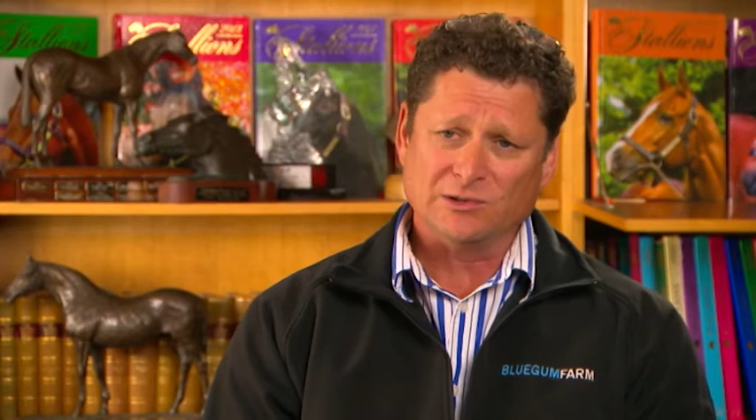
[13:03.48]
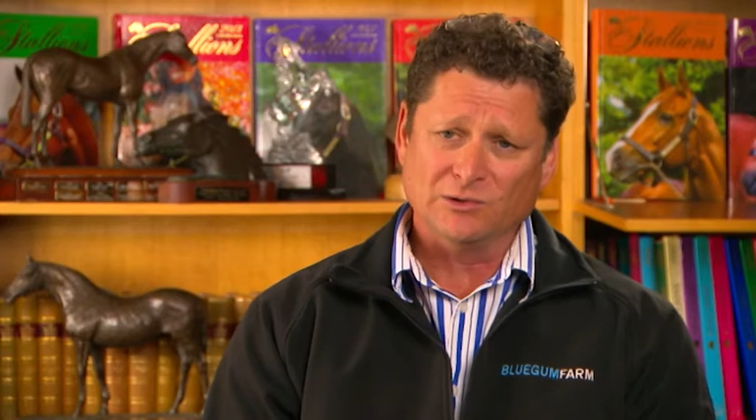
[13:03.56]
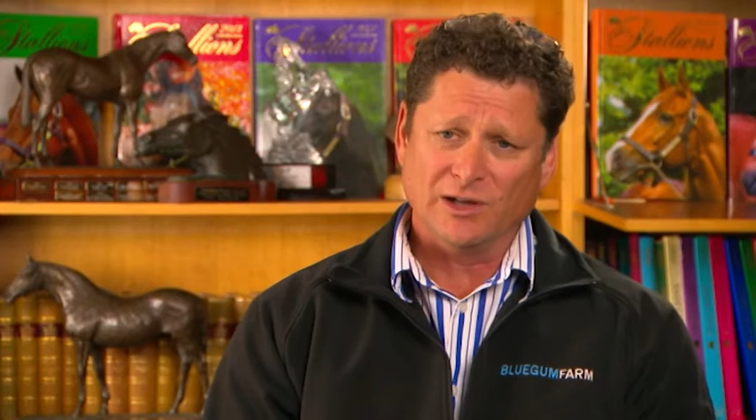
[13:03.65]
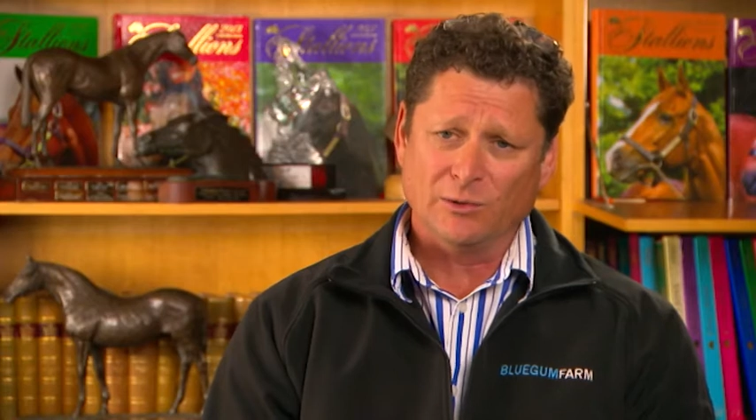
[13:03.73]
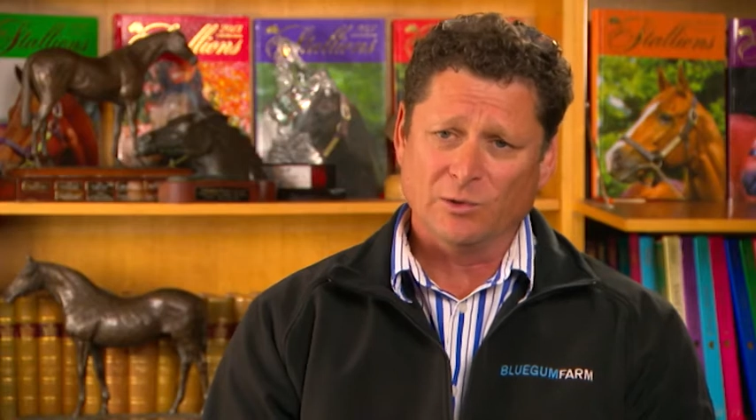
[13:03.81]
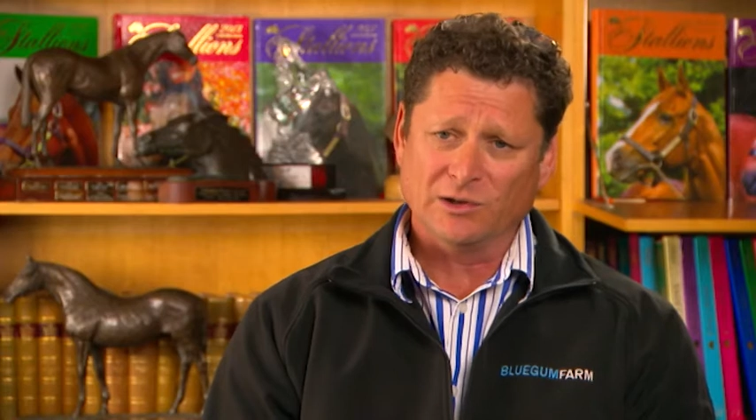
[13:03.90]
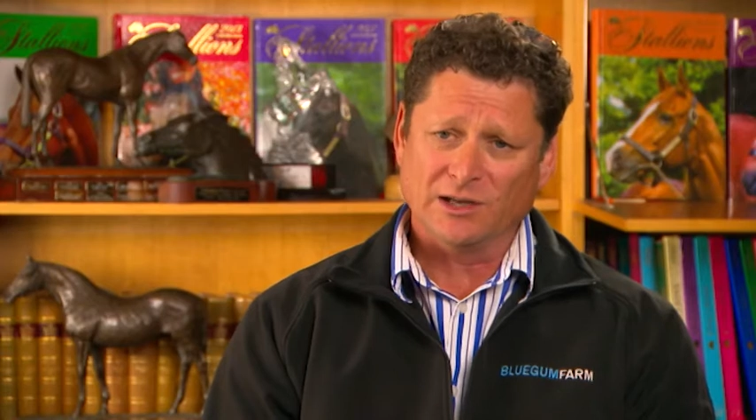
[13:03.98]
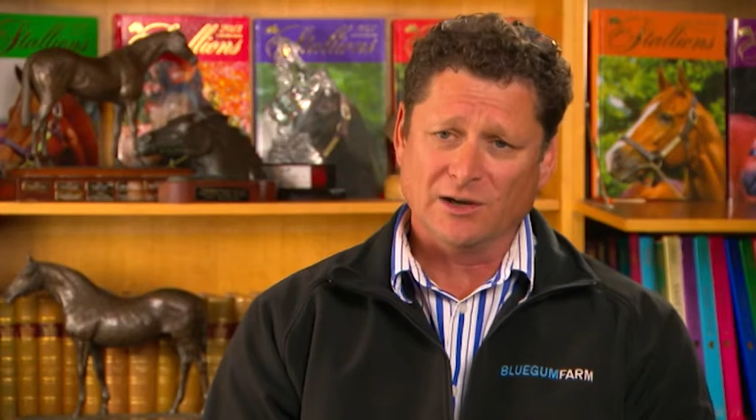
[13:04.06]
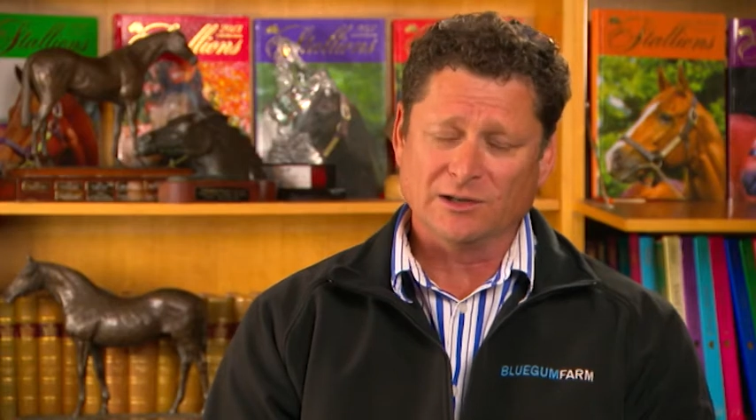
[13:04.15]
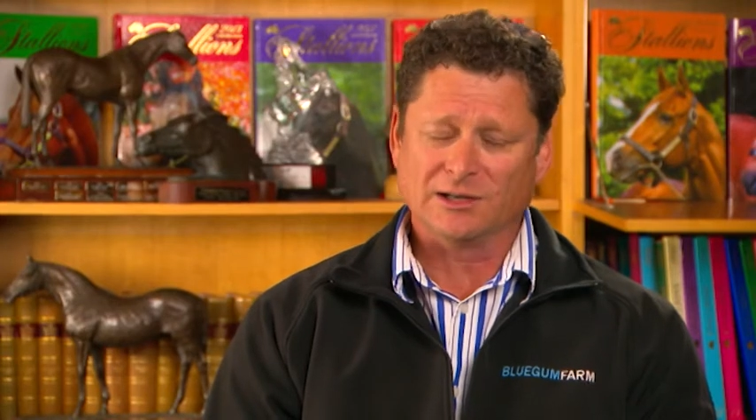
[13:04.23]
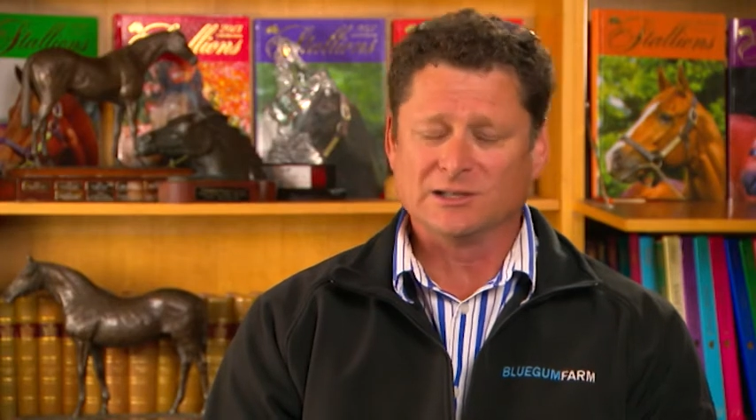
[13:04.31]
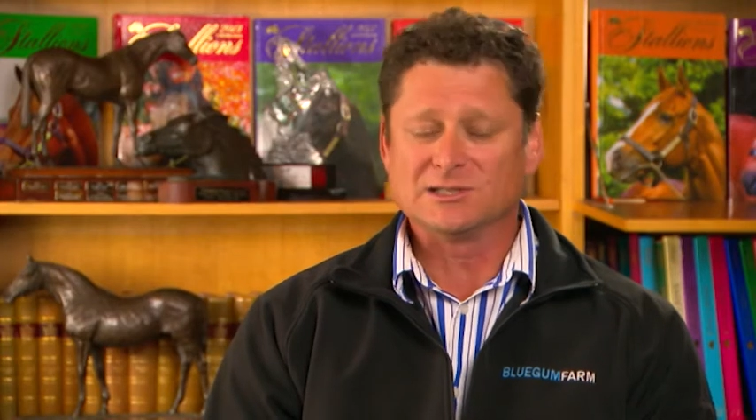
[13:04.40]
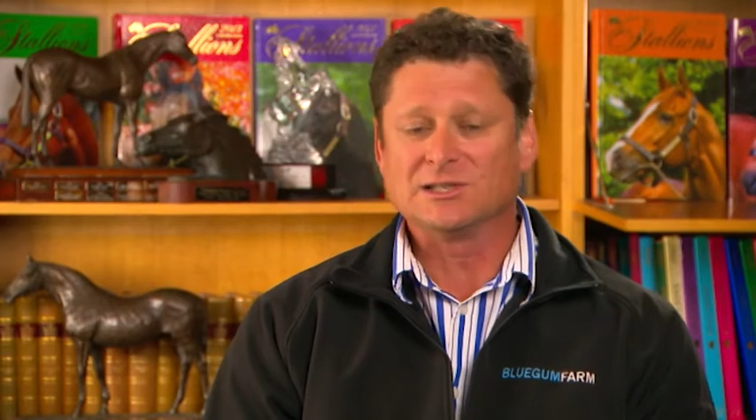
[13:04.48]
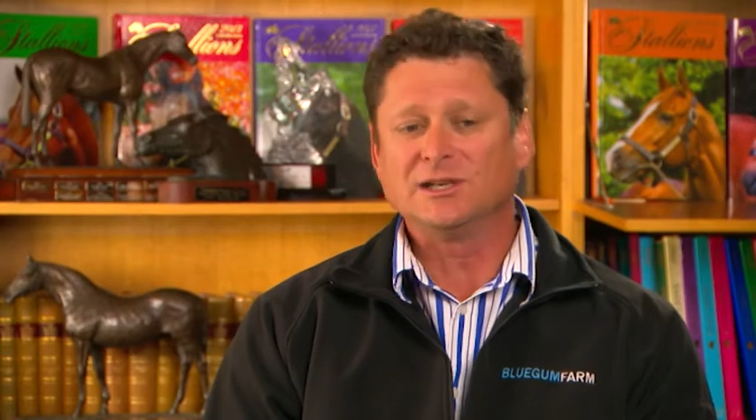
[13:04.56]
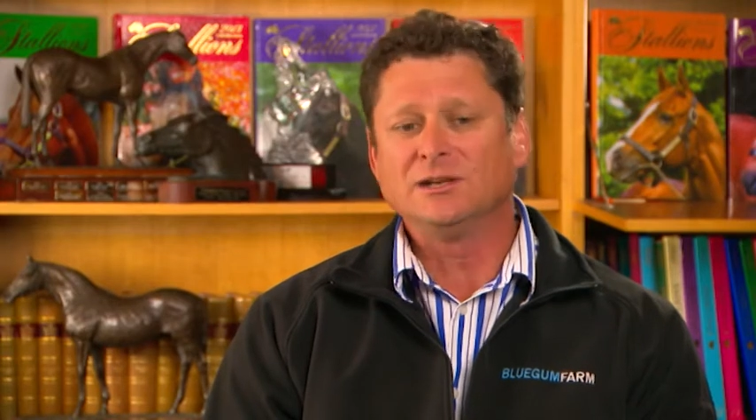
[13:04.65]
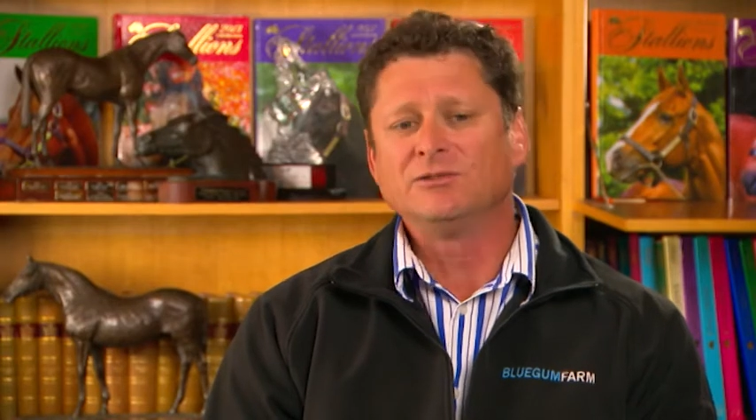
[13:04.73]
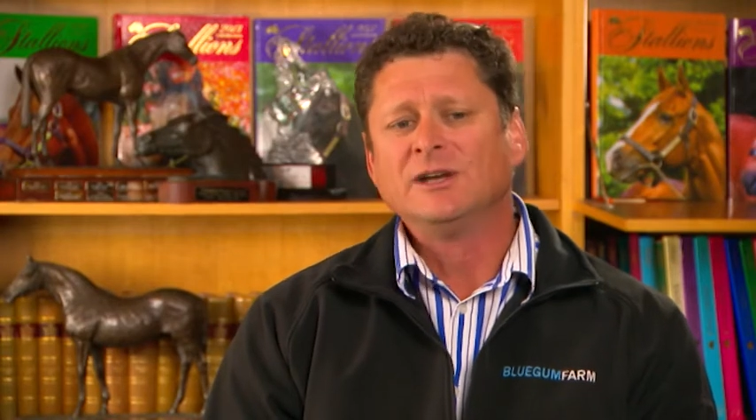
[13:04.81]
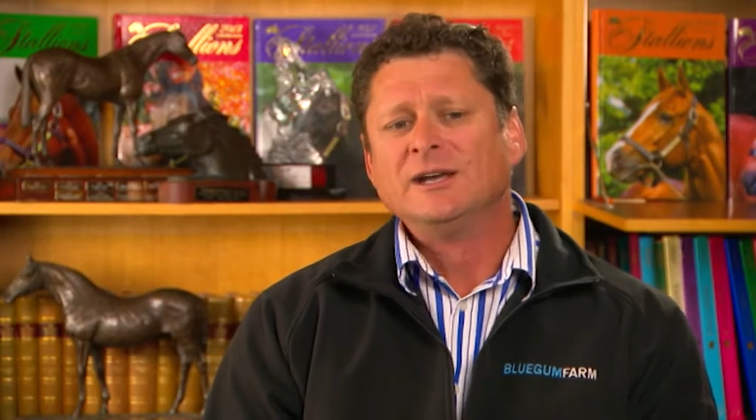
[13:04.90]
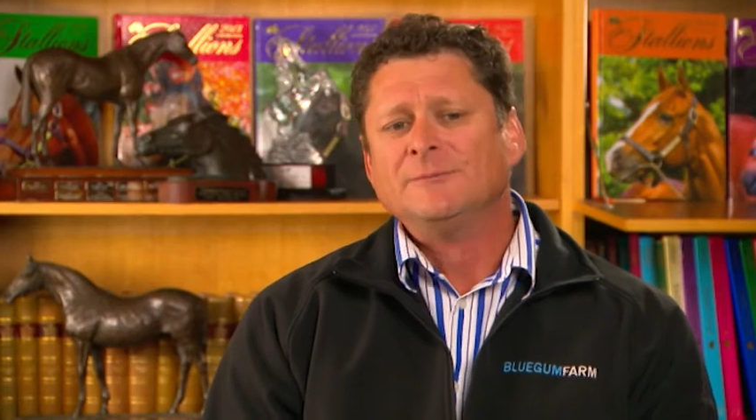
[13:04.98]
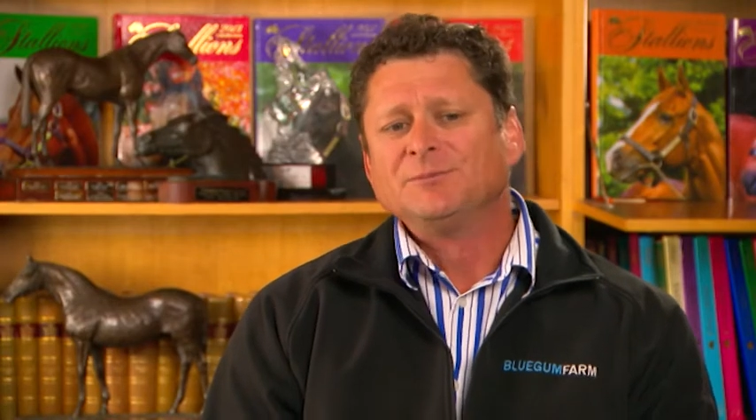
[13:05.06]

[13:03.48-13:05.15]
to, they weren't going to conceive.